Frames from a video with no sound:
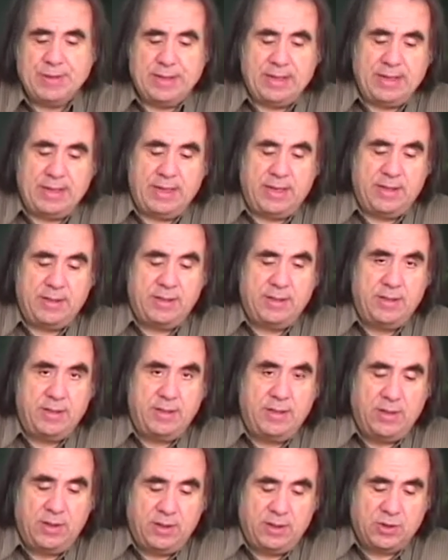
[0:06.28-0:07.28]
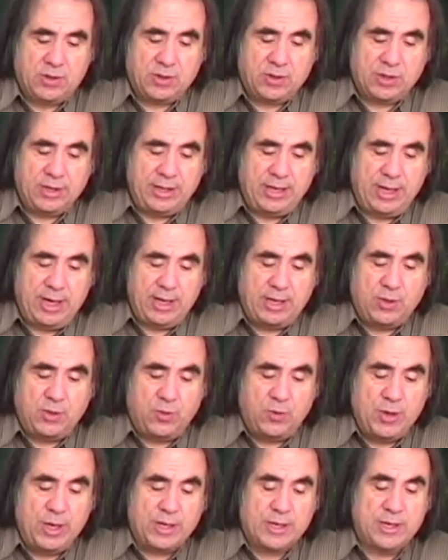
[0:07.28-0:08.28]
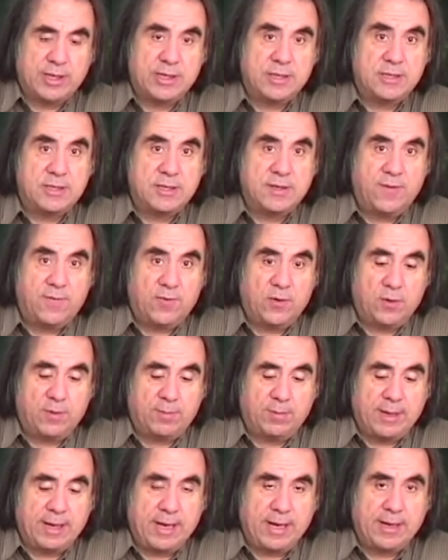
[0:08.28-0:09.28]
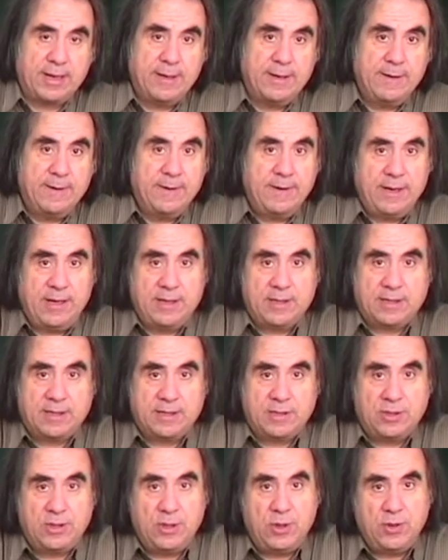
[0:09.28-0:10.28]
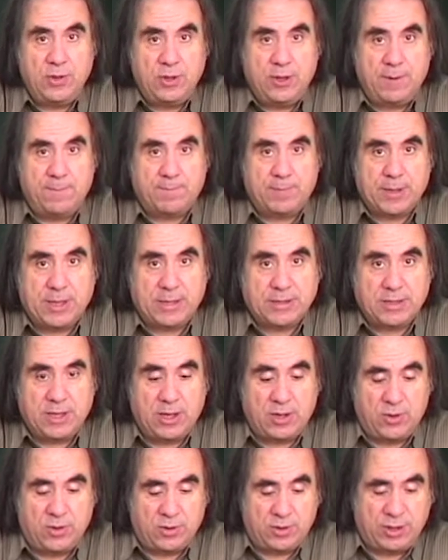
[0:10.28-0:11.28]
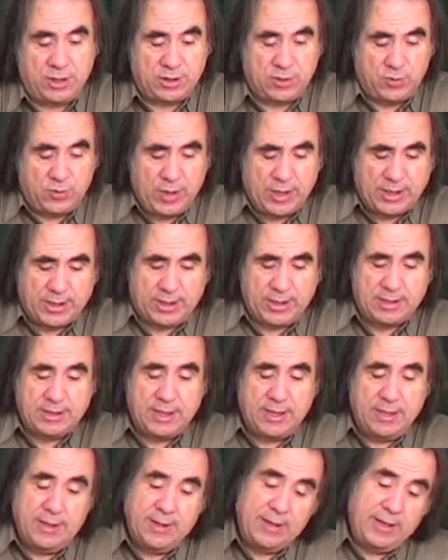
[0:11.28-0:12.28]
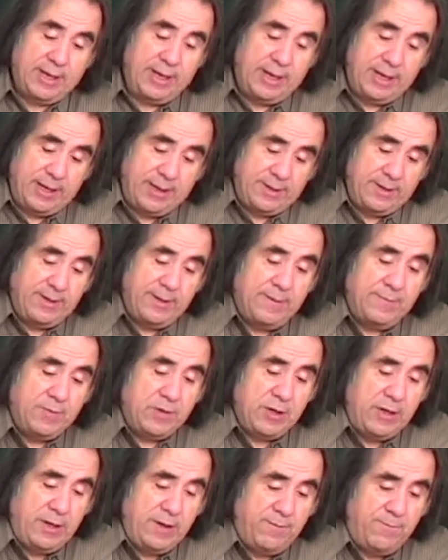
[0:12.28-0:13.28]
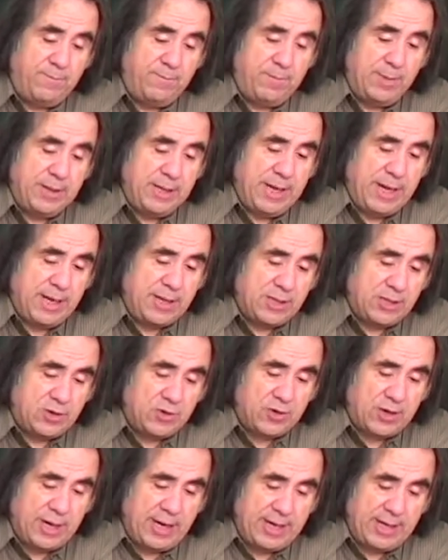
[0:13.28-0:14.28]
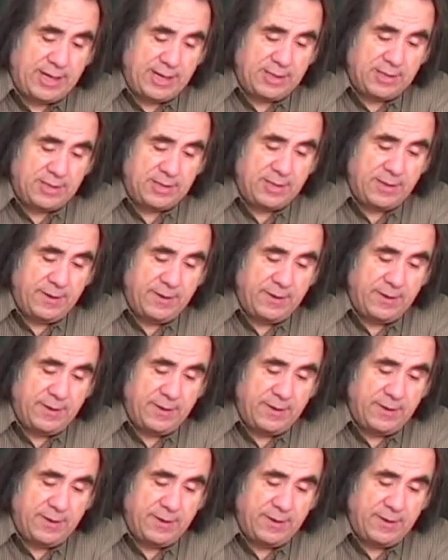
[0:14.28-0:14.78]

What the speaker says: and create weakness for black, and continue pressing on this weakness. And if black tries